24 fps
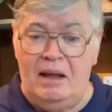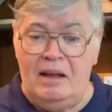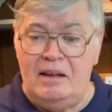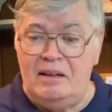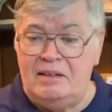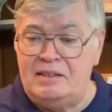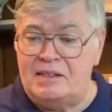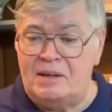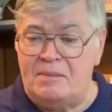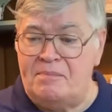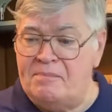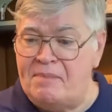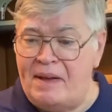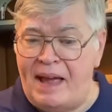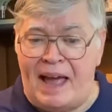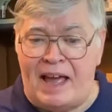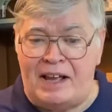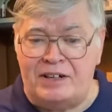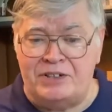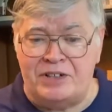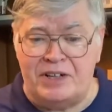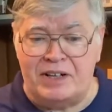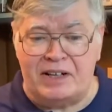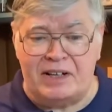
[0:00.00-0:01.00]
some
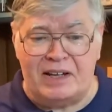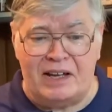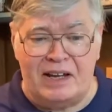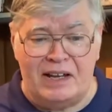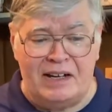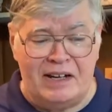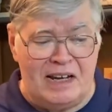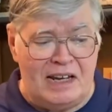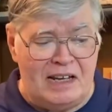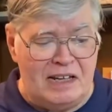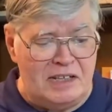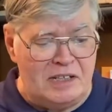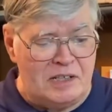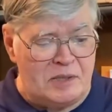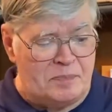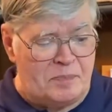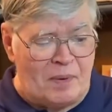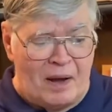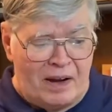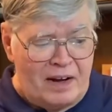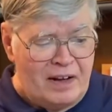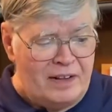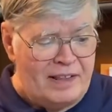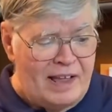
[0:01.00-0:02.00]
magic, and he
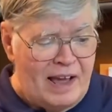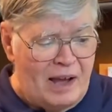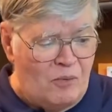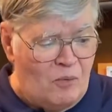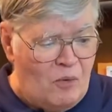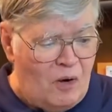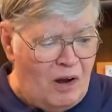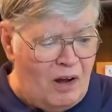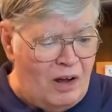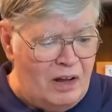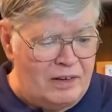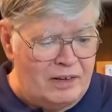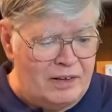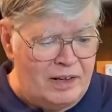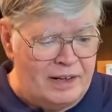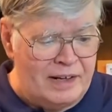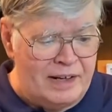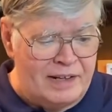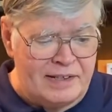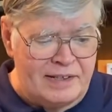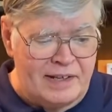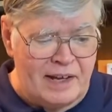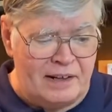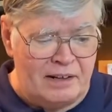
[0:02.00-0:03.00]
spotted that wand and he
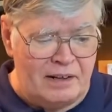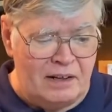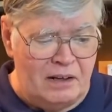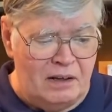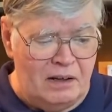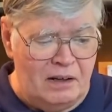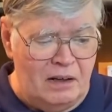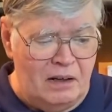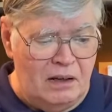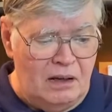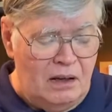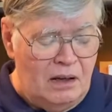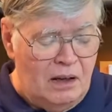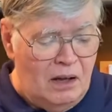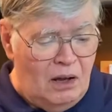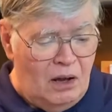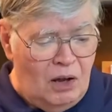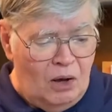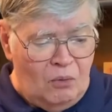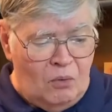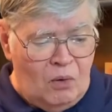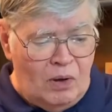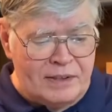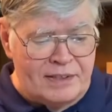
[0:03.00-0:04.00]
said,
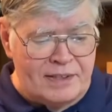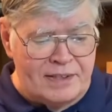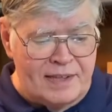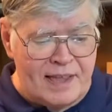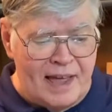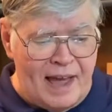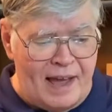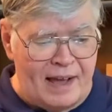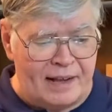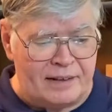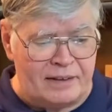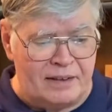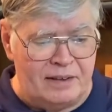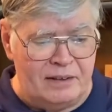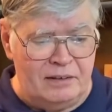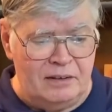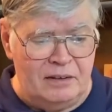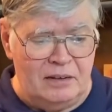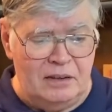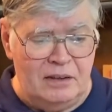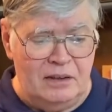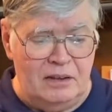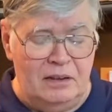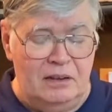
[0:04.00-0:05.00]
"What's that?"
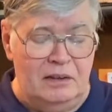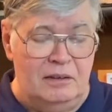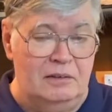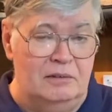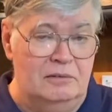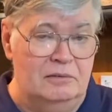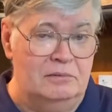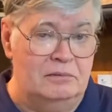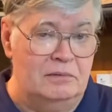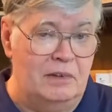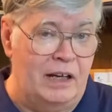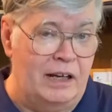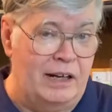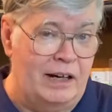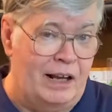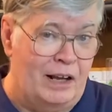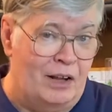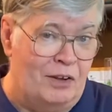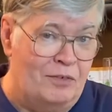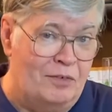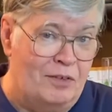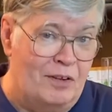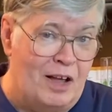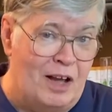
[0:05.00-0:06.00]
And
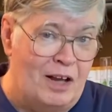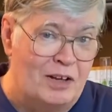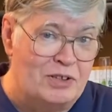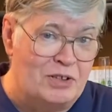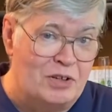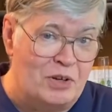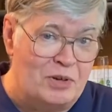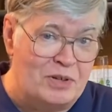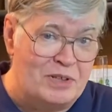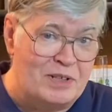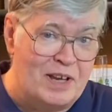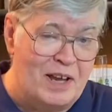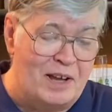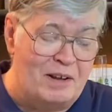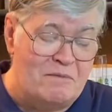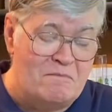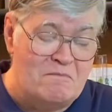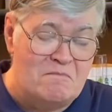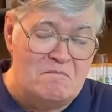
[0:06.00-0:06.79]
Al Flosso said,